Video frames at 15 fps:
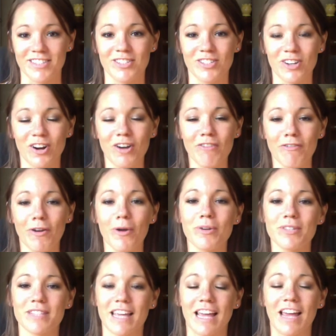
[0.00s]
Start
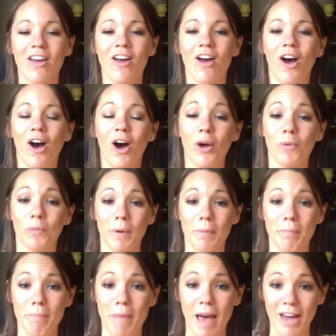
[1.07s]
focusing on what
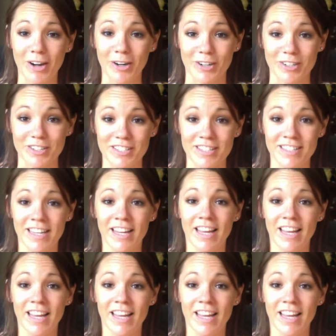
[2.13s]
matters.